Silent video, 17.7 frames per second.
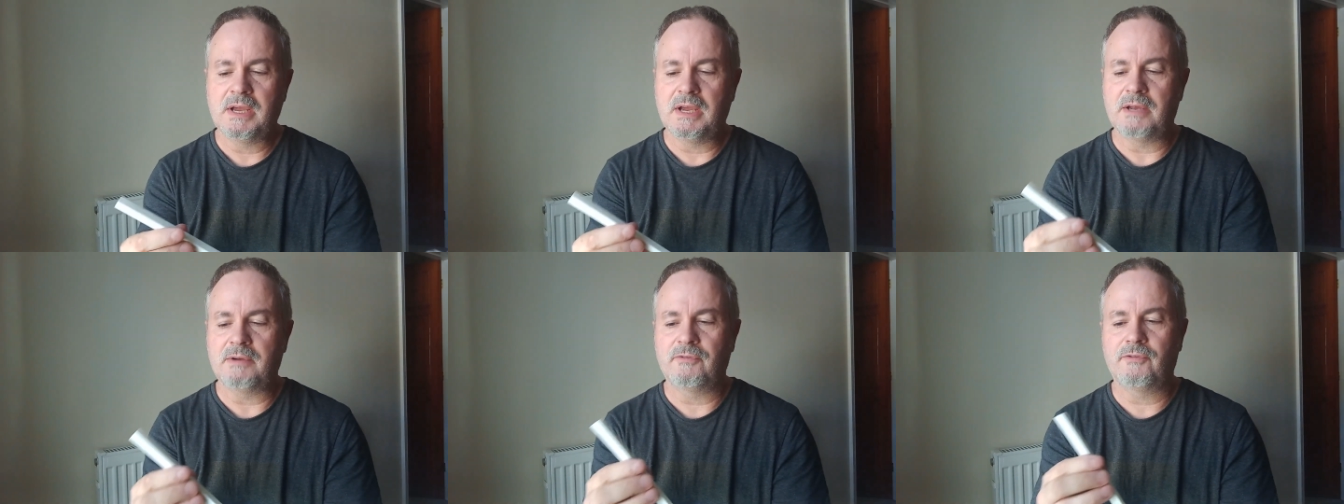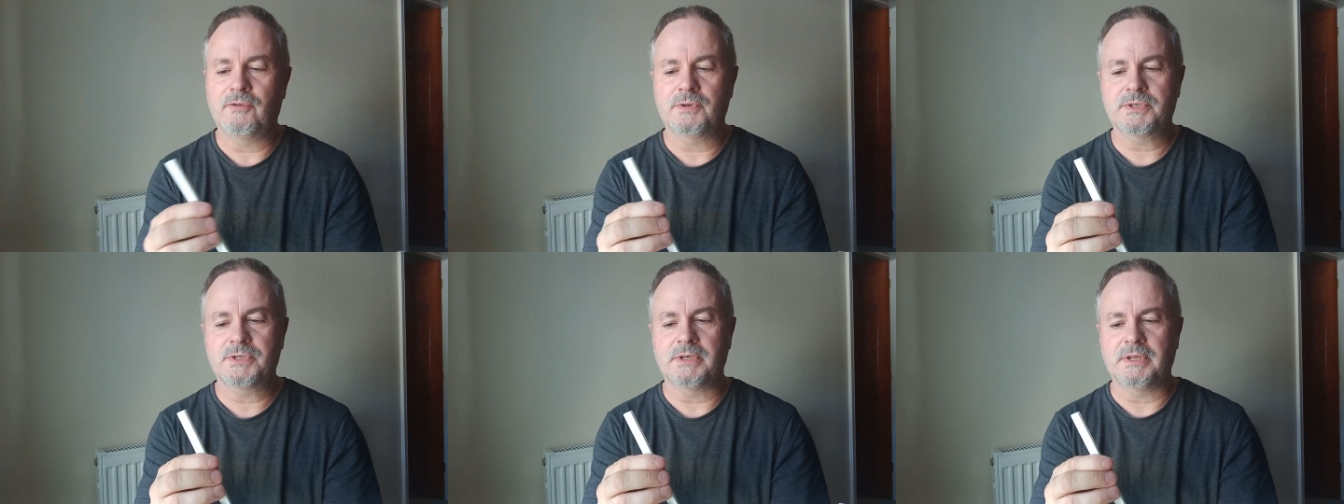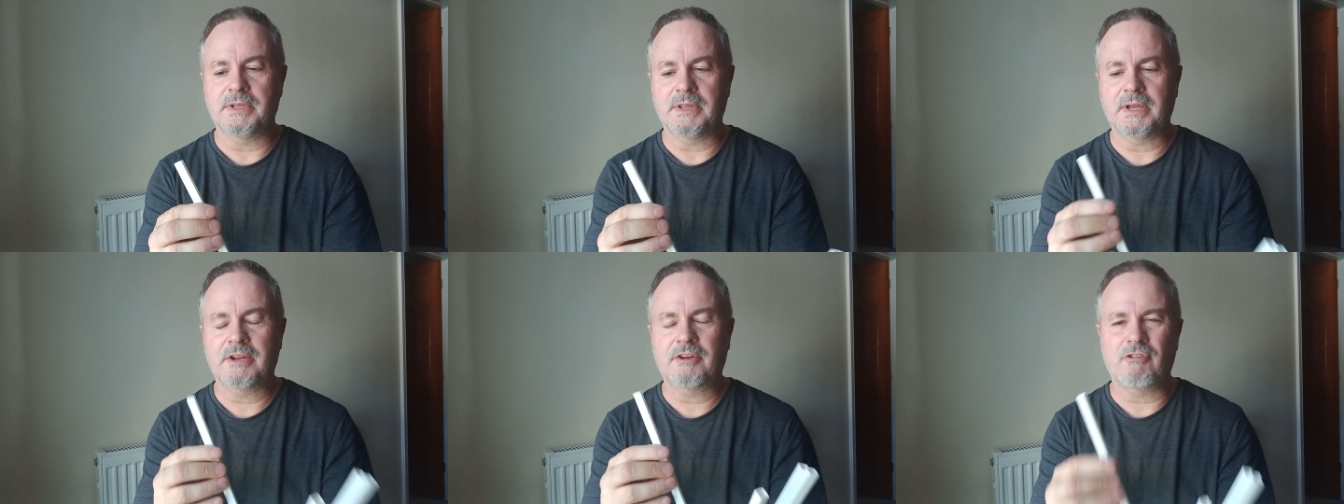Unfortunately,
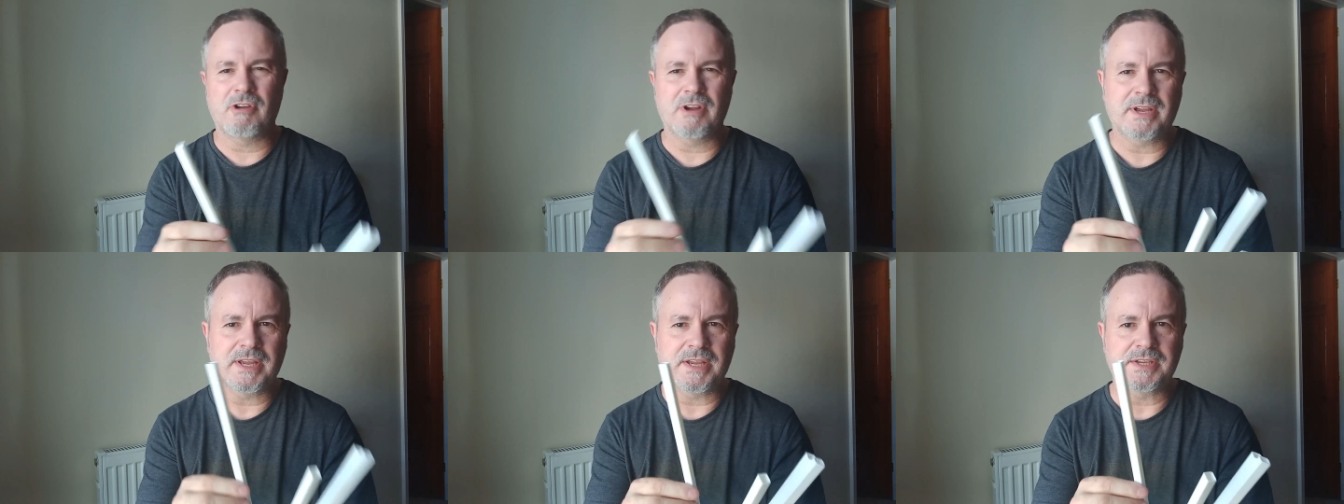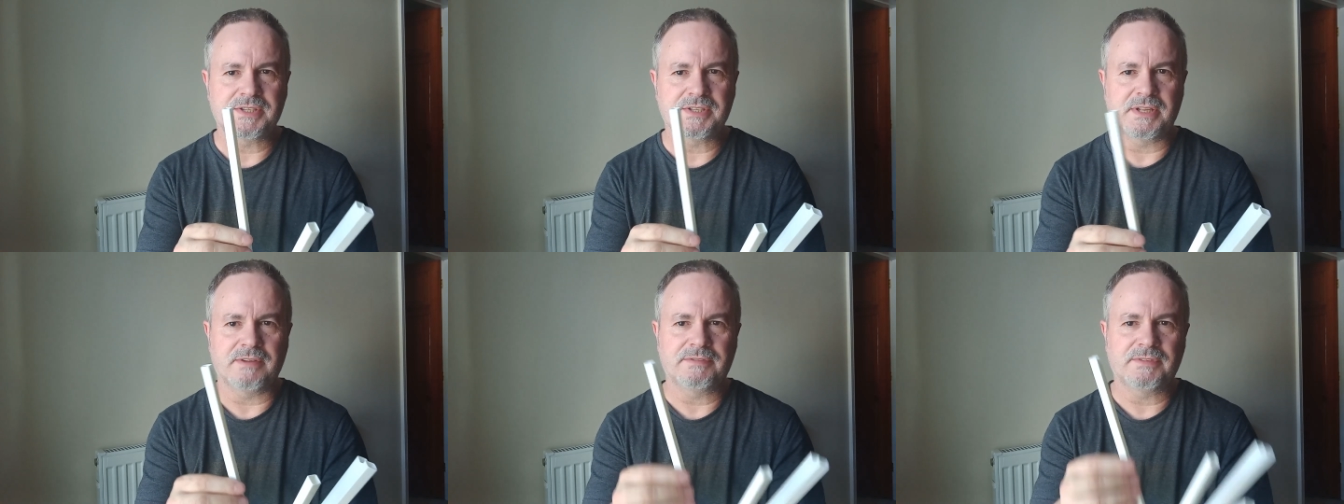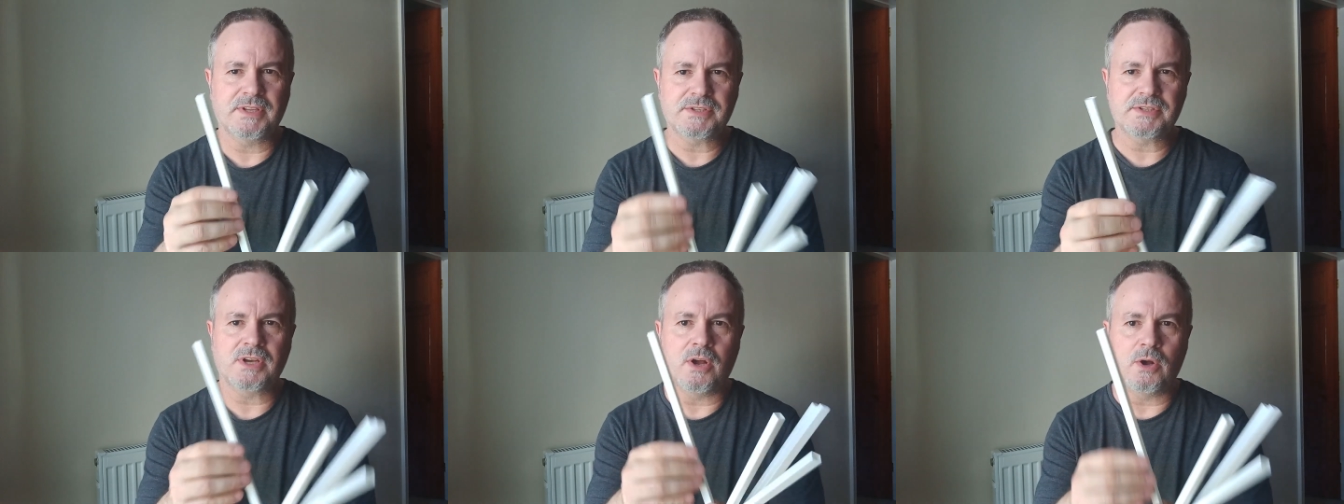the trunking stuff
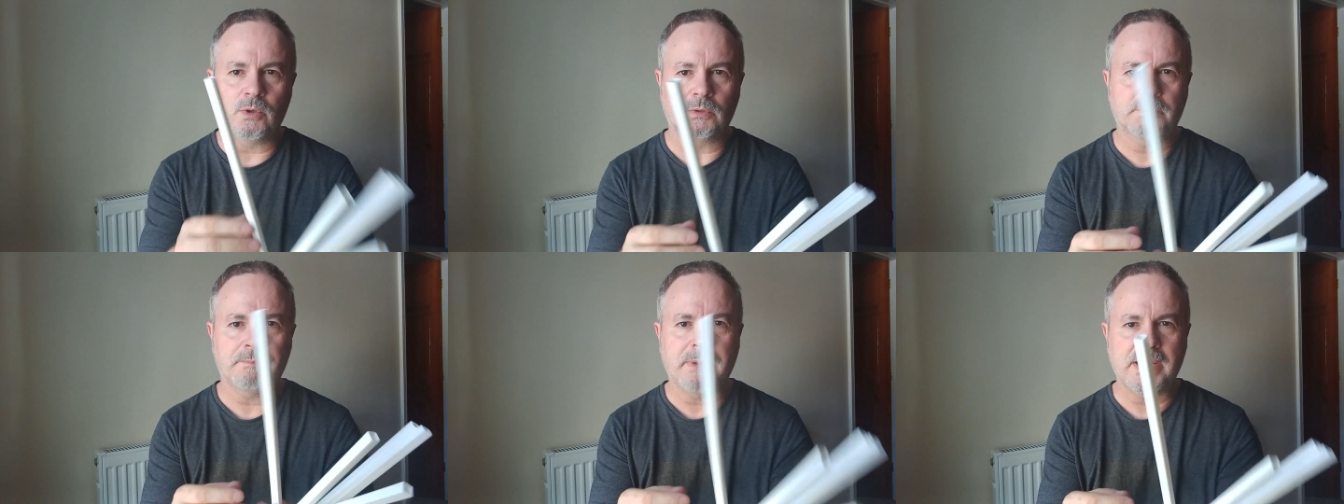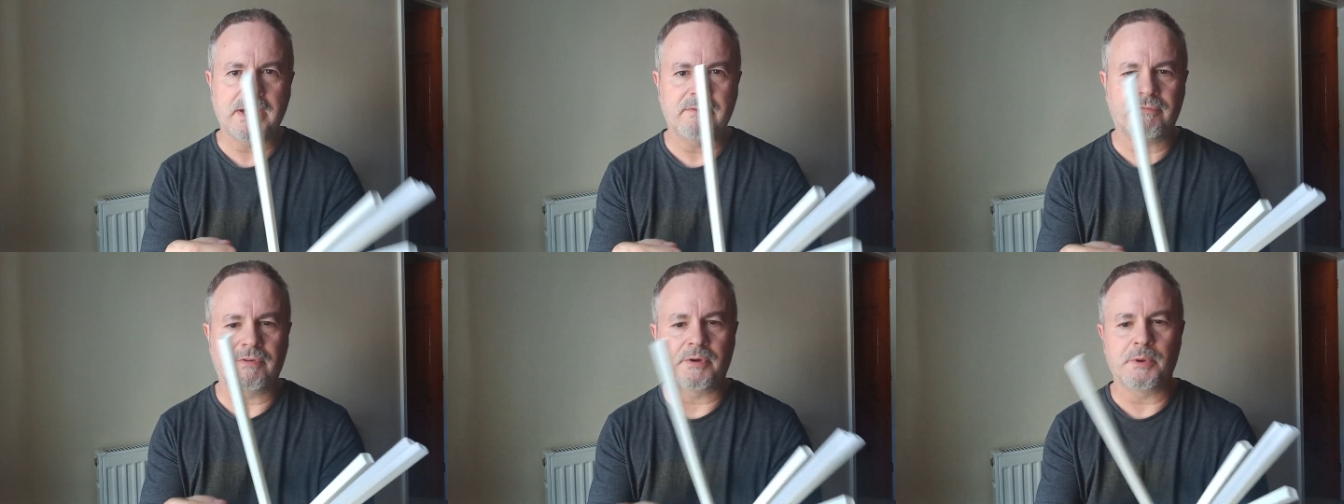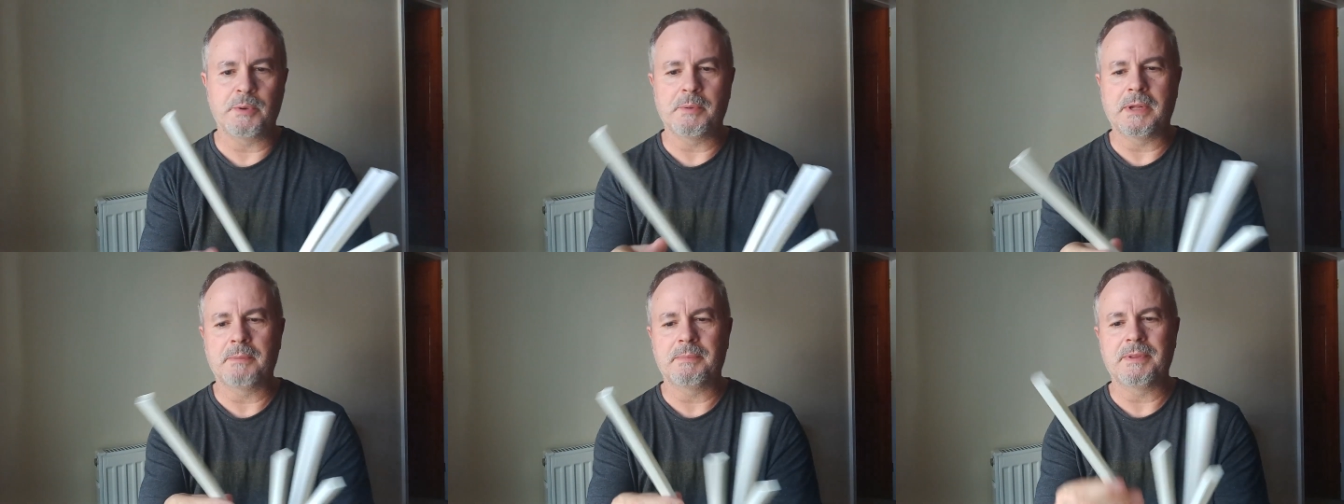doesn't hold paint very
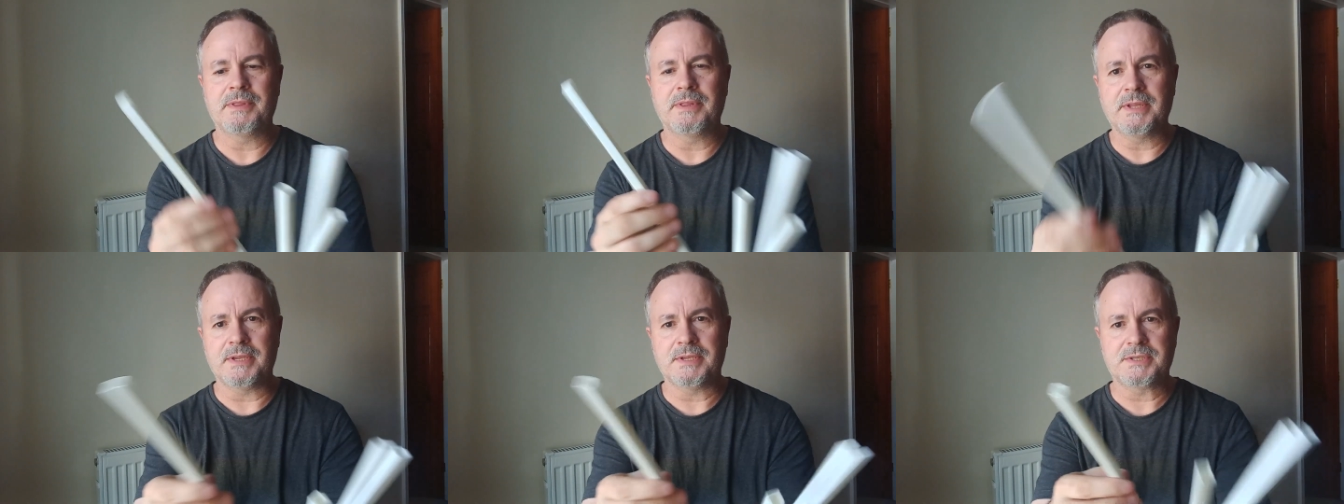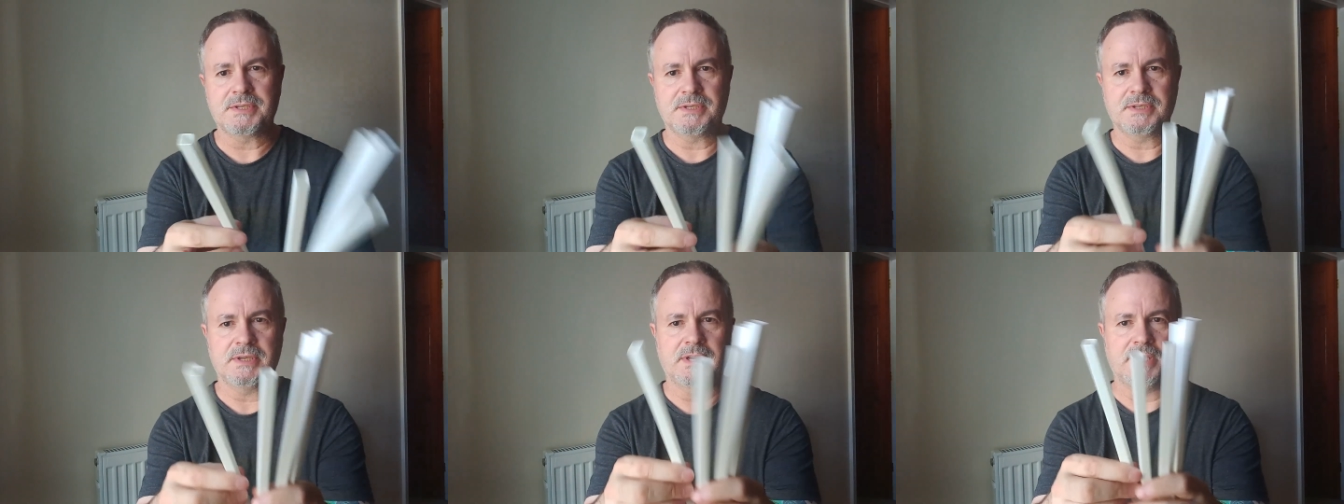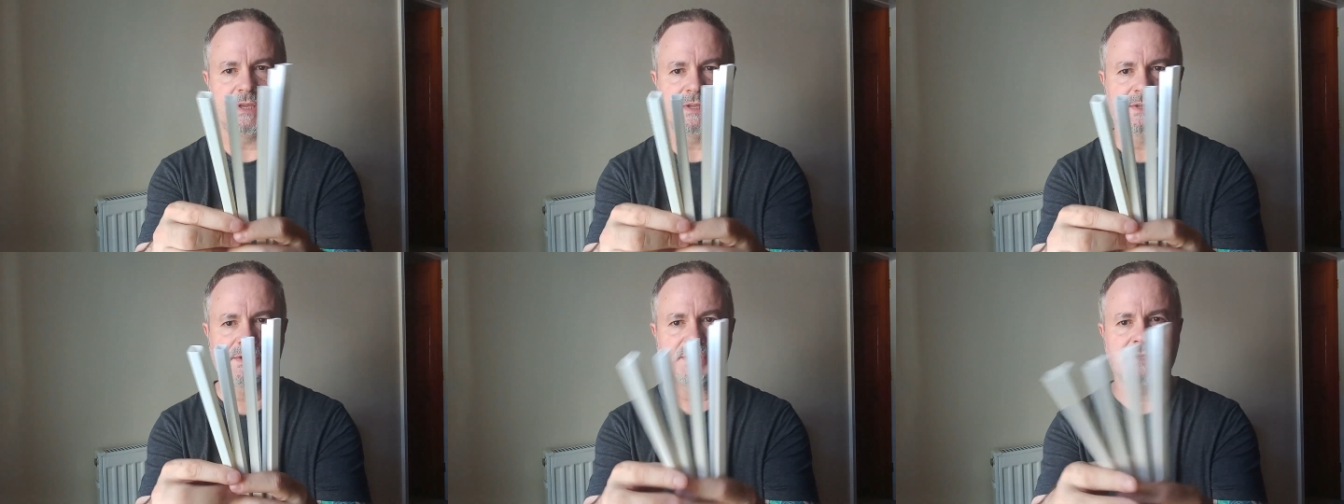well, but this
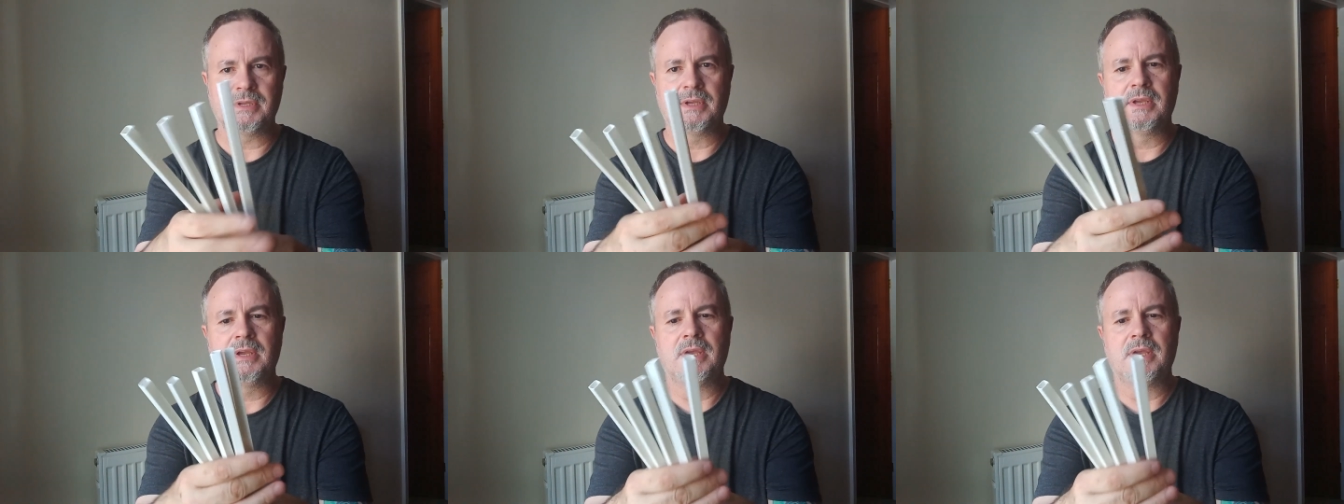is